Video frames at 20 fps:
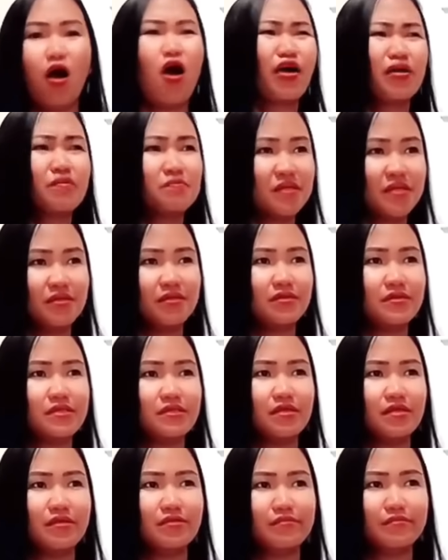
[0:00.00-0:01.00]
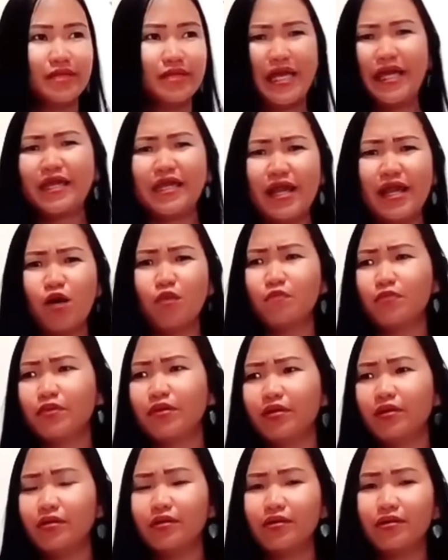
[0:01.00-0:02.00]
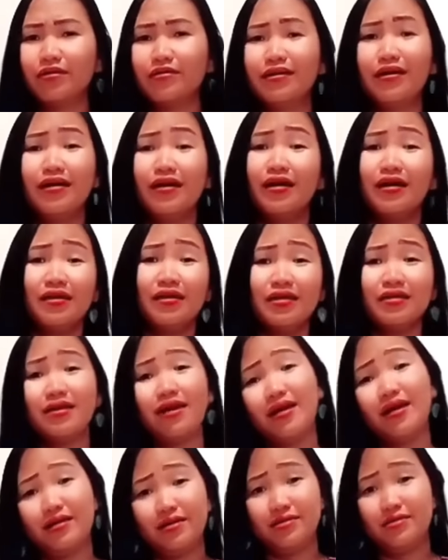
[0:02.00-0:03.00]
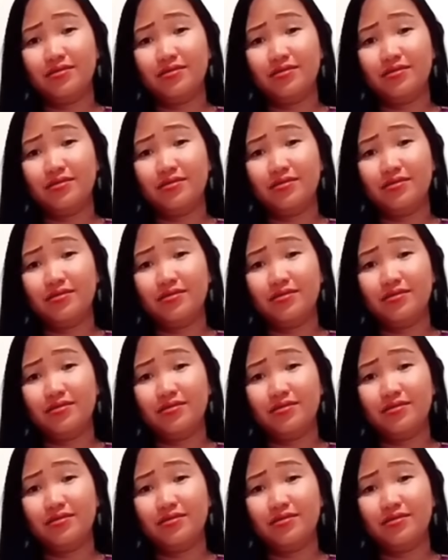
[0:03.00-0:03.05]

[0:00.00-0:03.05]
Arby's and In-N-Out Burger, that kind of